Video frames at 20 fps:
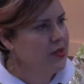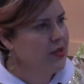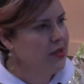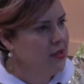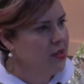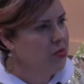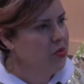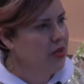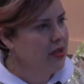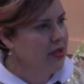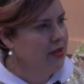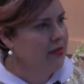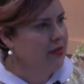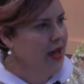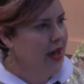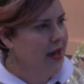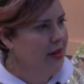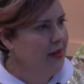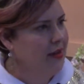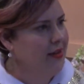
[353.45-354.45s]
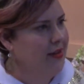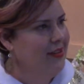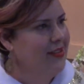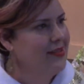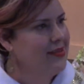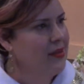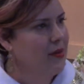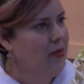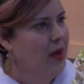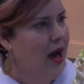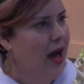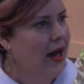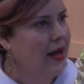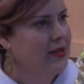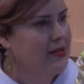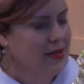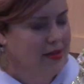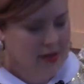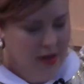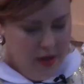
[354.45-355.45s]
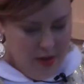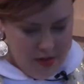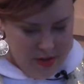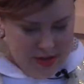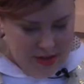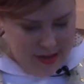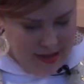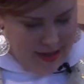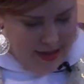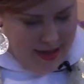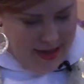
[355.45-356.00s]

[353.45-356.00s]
Can you believe that? Some highs and lows.